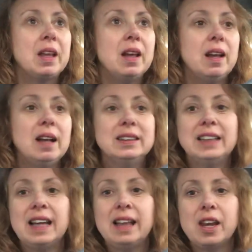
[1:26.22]
I'm not
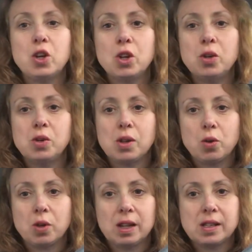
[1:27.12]
saying that you shouldn't do
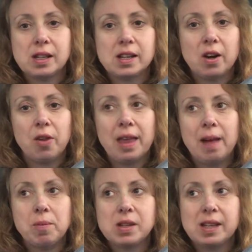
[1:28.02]
social distancing and all that.
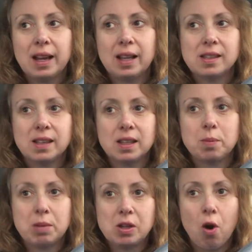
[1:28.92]
I'm just saying it's
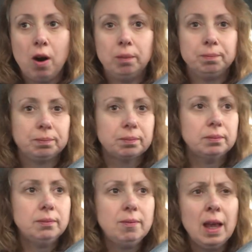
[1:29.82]
bizarre.
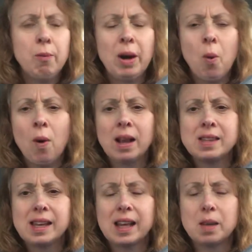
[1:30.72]
And we don't want it
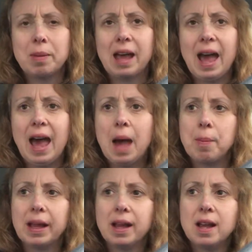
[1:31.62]
to get to be a
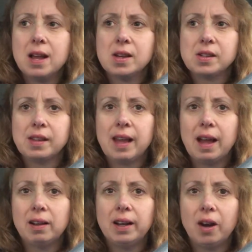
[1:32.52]
habit, so
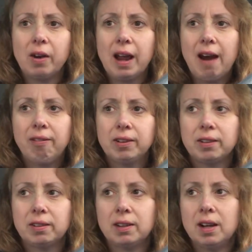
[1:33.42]
that,
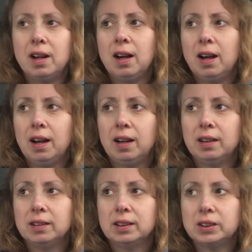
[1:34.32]
after
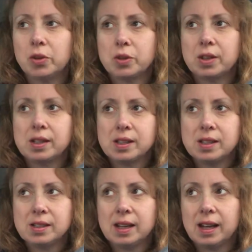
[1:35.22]
the social
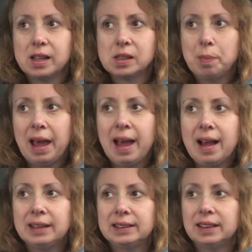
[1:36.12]
distancing is
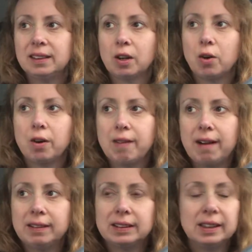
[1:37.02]
passed and the
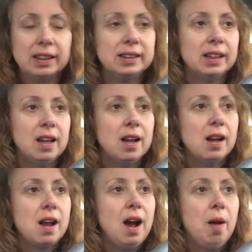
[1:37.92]
coronavirus has
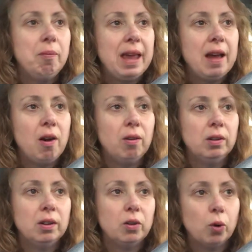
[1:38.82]
calmed
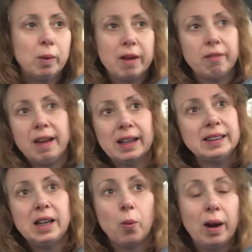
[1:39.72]
down, or we have a
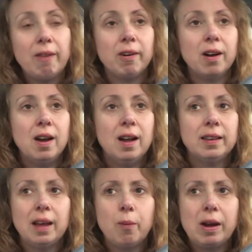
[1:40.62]
vaccine or whatever,
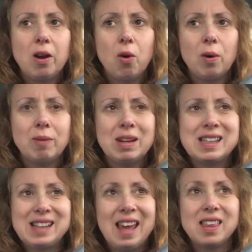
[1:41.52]
that we go and we
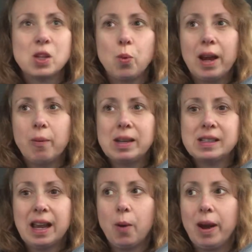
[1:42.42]
stay this way. We
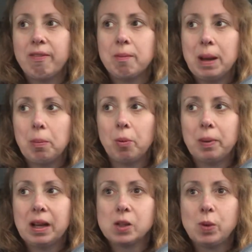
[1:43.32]
stay away from people,
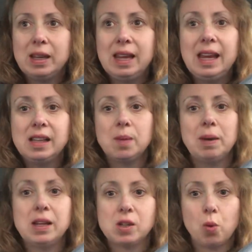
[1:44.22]
because we need to
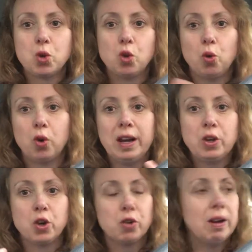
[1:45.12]
be social
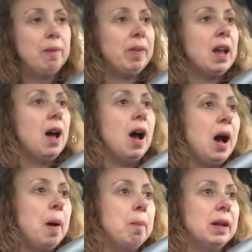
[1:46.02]
creatures, right?
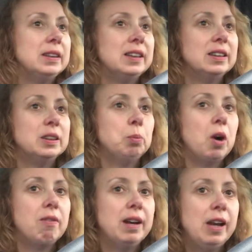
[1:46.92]
It's just
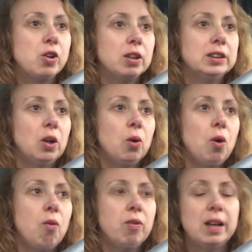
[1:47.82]
part of our nature. So
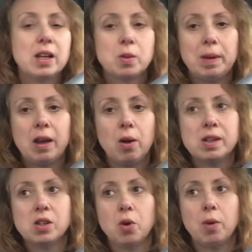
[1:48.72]
hopefully this will be going
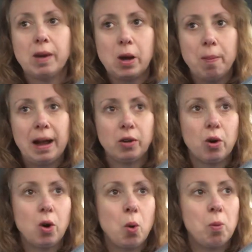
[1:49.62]
soon and we go back to
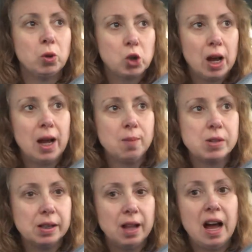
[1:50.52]
our normal
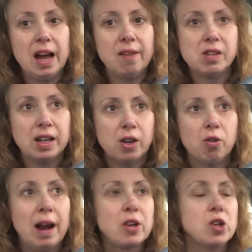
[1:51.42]
jobs and lives and
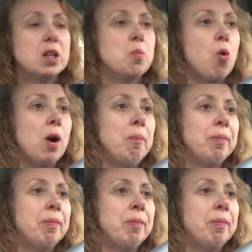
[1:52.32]
interactions more.